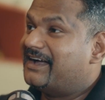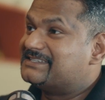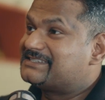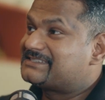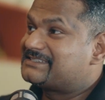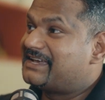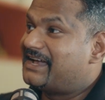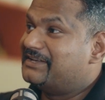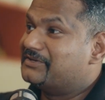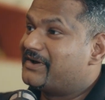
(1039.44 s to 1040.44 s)
I
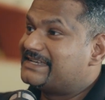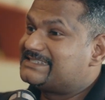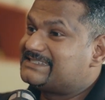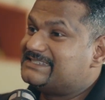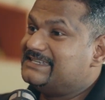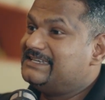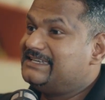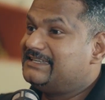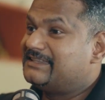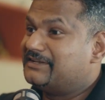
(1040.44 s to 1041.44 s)

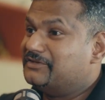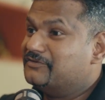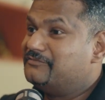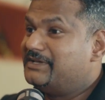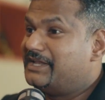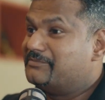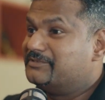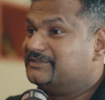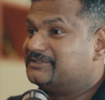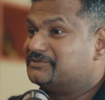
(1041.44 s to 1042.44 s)
see that you've been
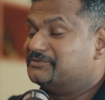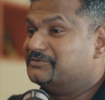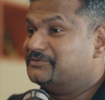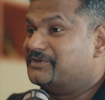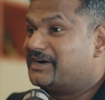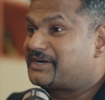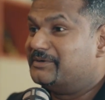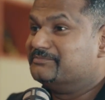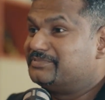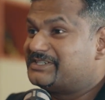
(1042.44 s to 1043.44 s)
able to
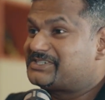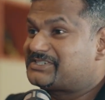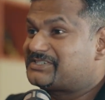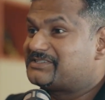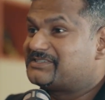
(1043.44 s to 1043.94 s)
accomplish